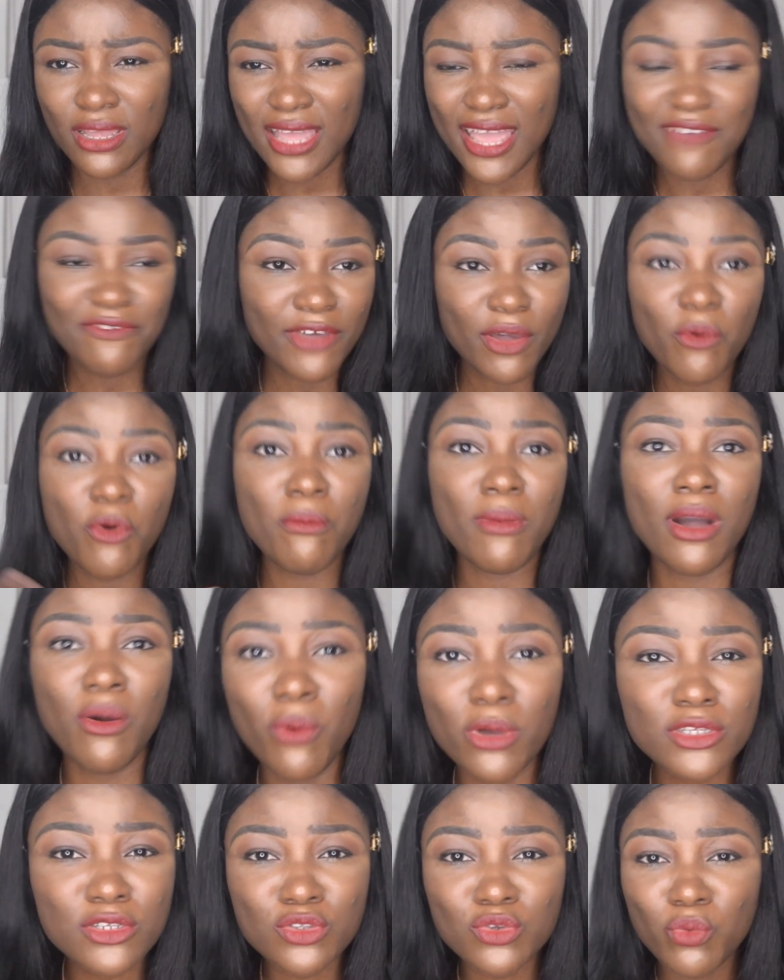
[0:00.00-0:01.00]
If a woman
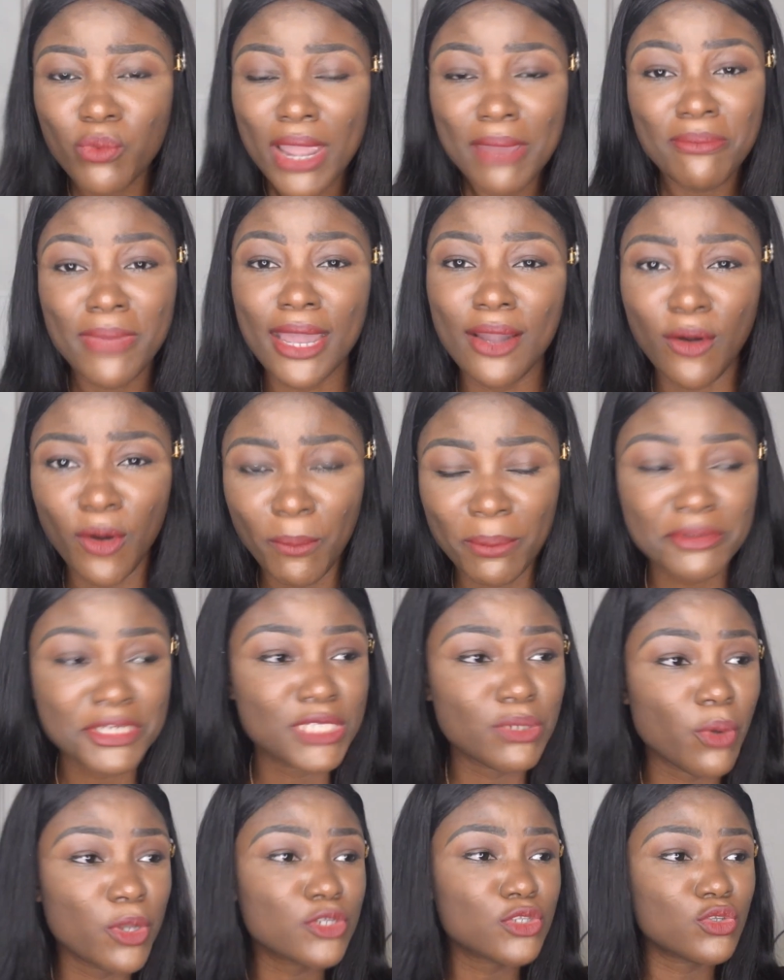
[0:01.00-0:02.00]
wants to wear makeup, if she
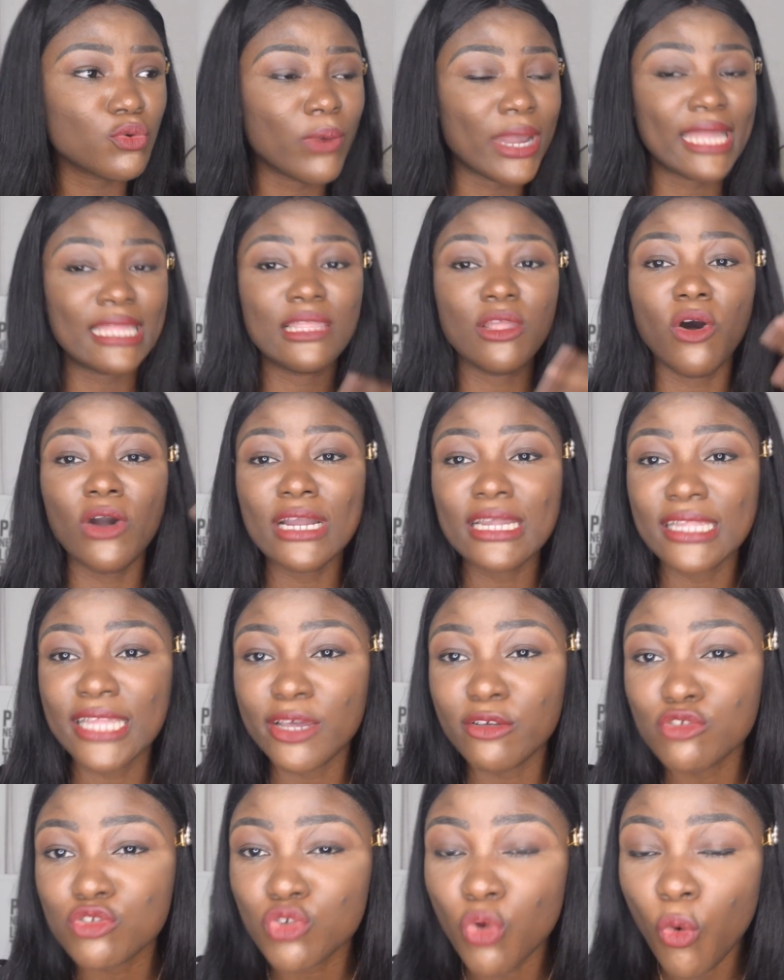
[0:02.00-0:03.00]
wants to wear long
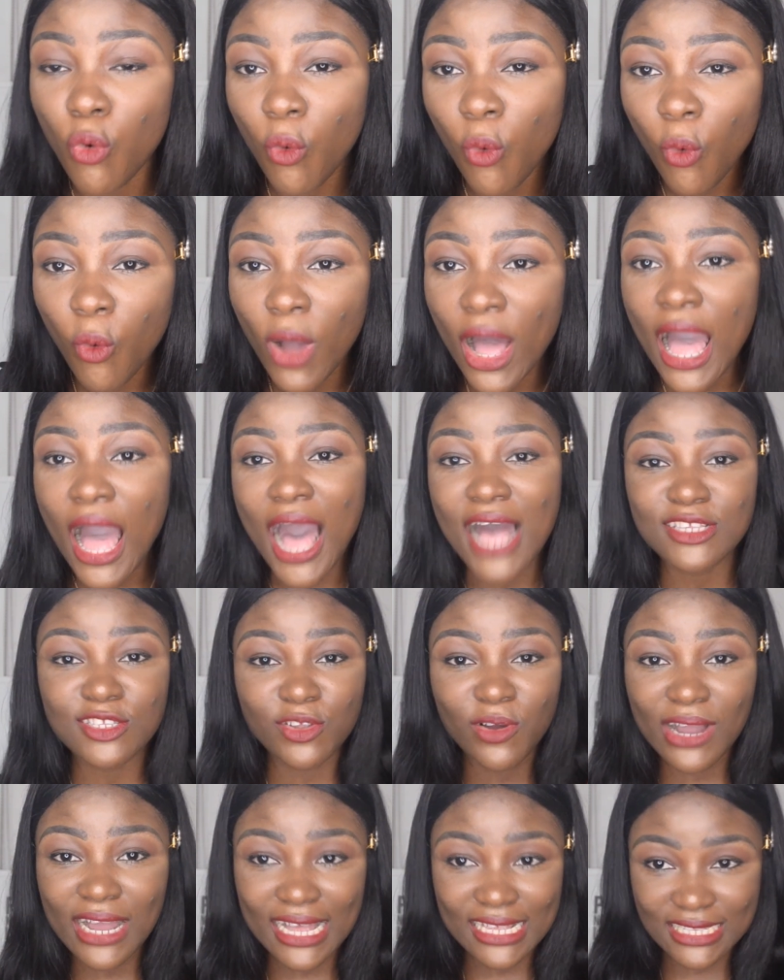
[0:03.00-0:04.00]
nails, or as
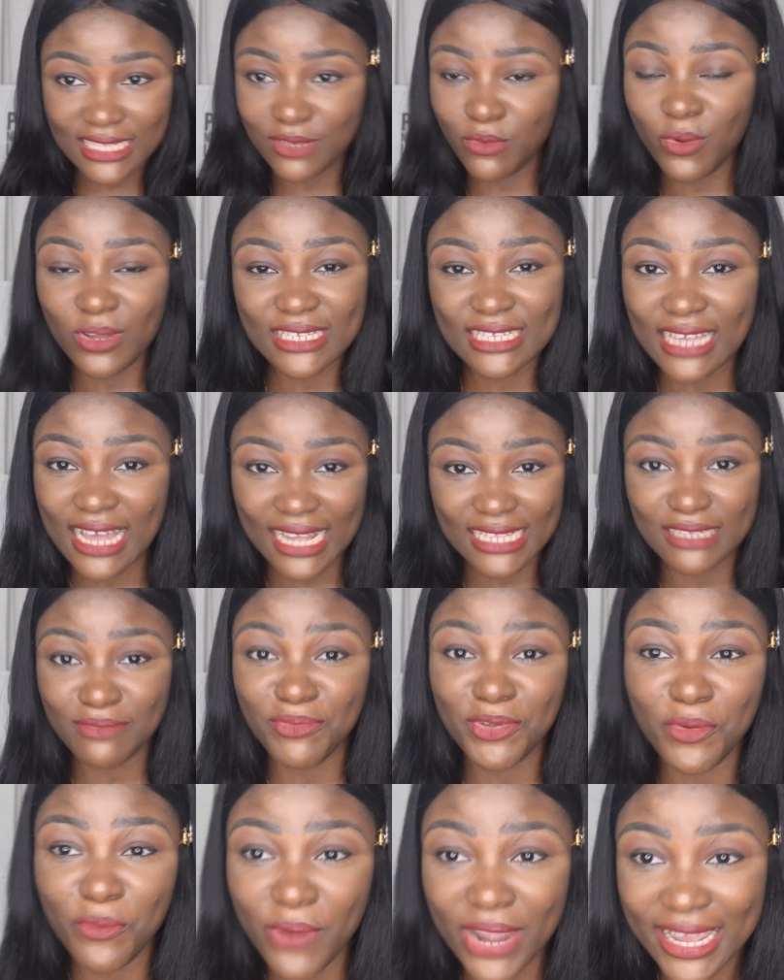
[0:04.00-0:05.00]
long as the ones Cardi
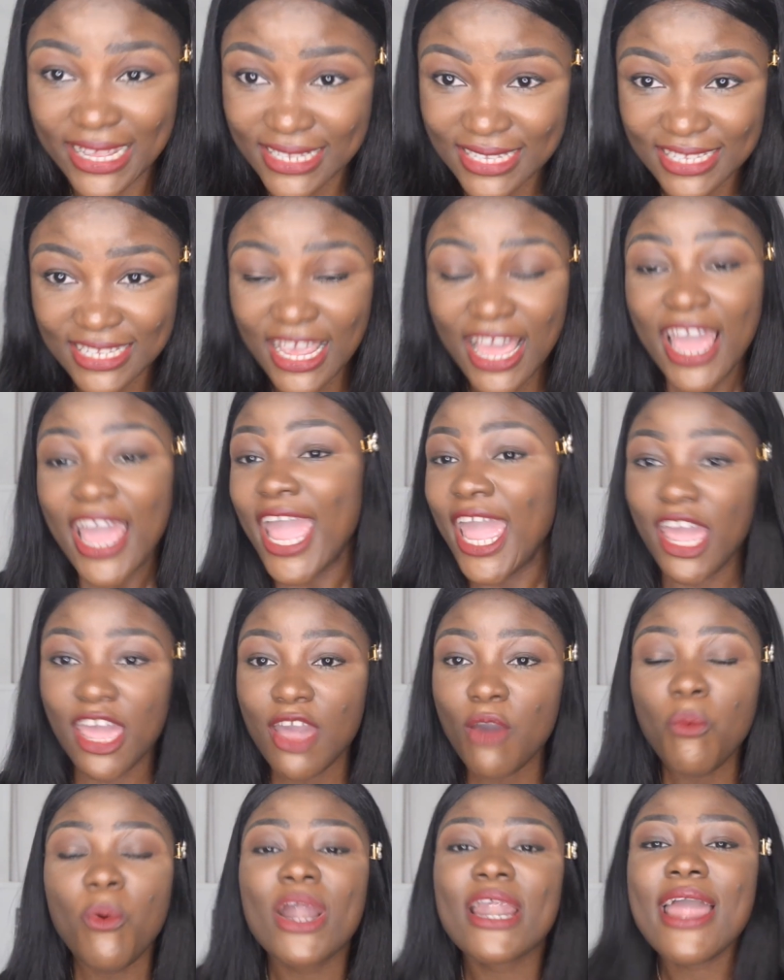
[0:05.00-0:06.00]
B wears,
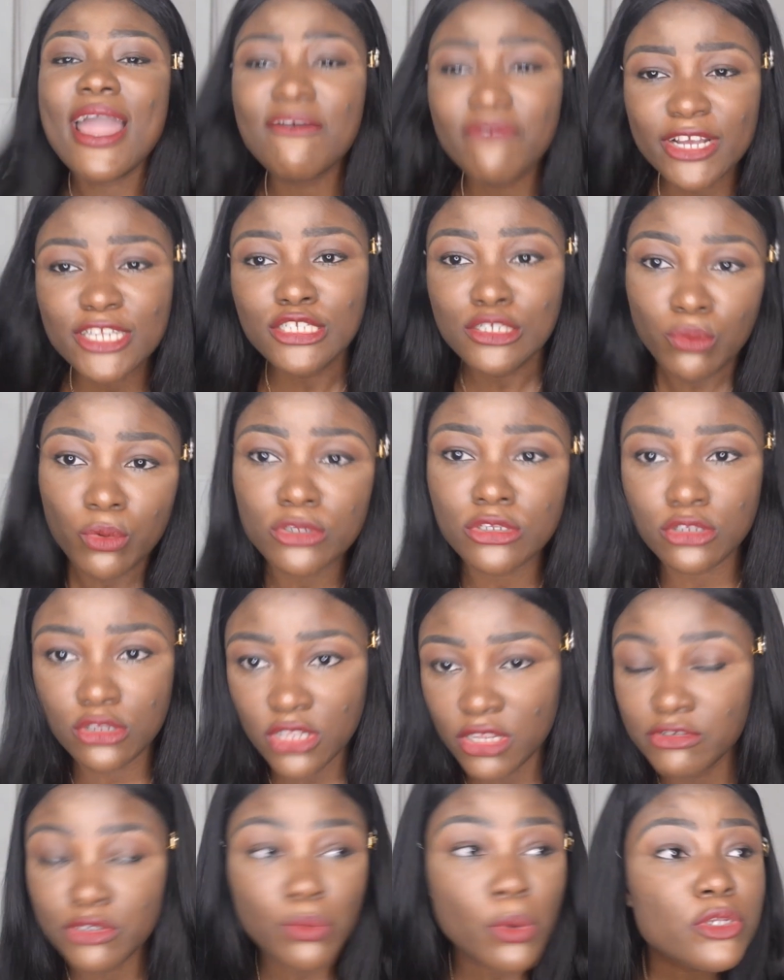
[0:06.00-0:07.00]
whatever she wants to
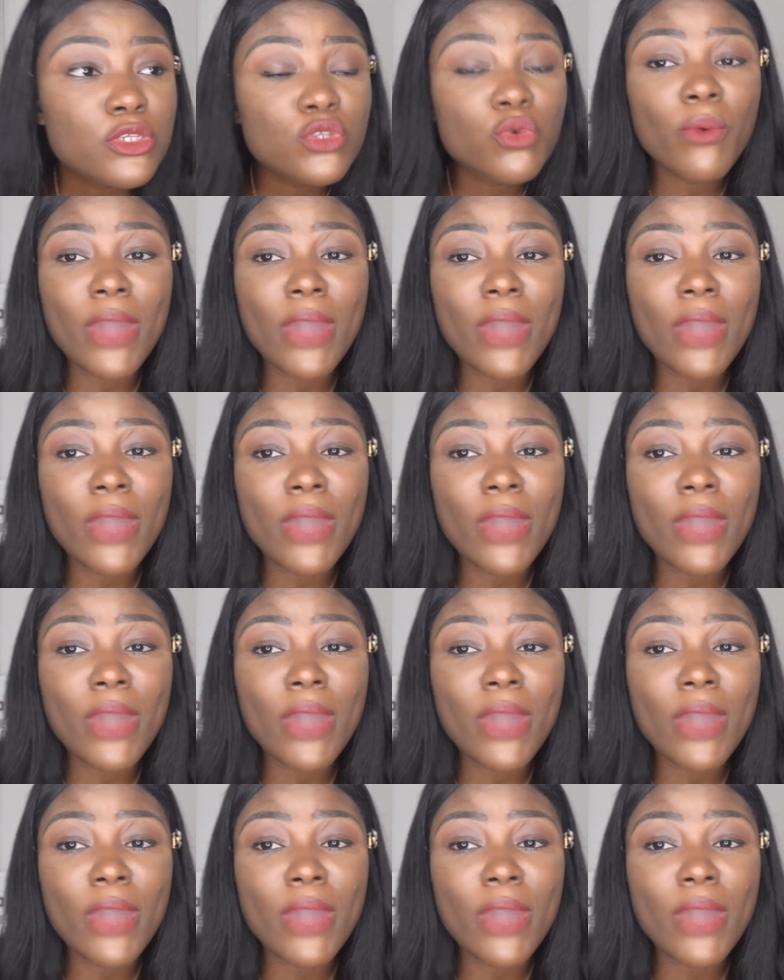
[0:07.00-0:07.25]
do, if she wants to